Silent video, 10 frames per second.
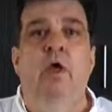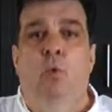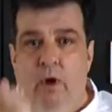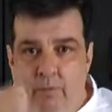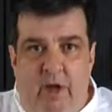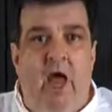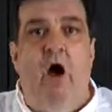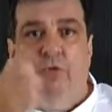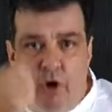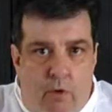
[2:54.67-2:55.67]
We'd be
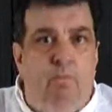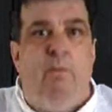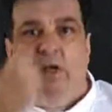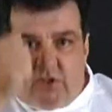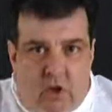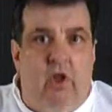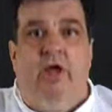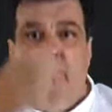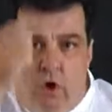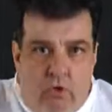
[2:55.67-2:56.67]
out there
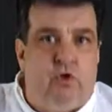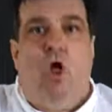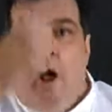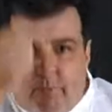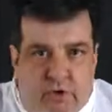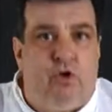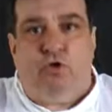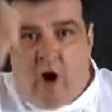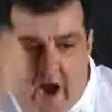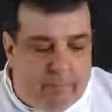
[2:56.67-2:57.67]
muscling those lobster
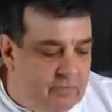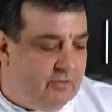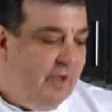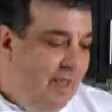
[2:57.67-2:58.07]
traps.